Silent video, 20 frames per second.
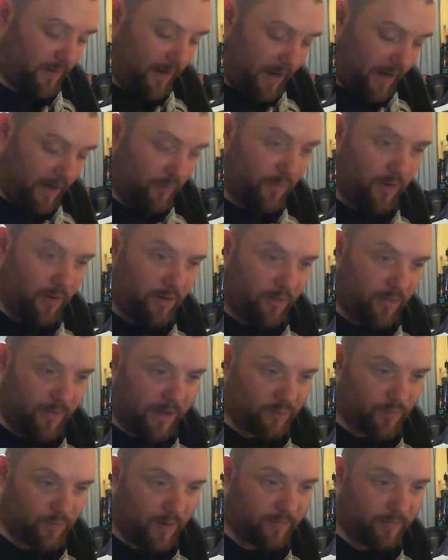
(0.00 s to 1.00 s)
anyone who
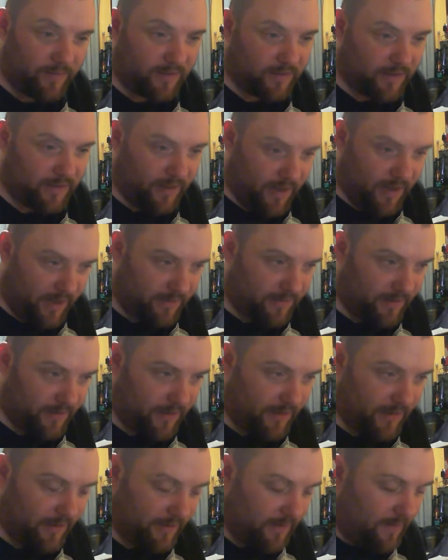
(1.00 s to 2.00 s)
has weapons is a
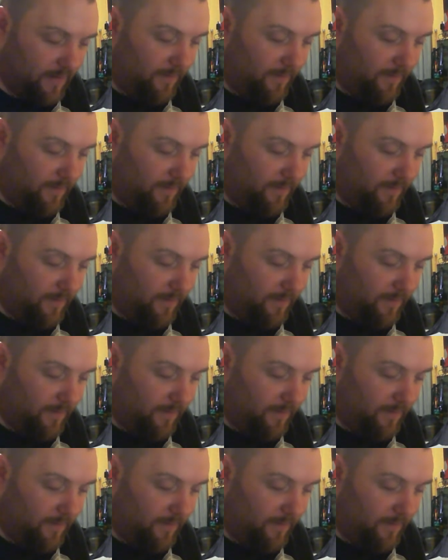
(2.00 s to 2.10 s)
nutter.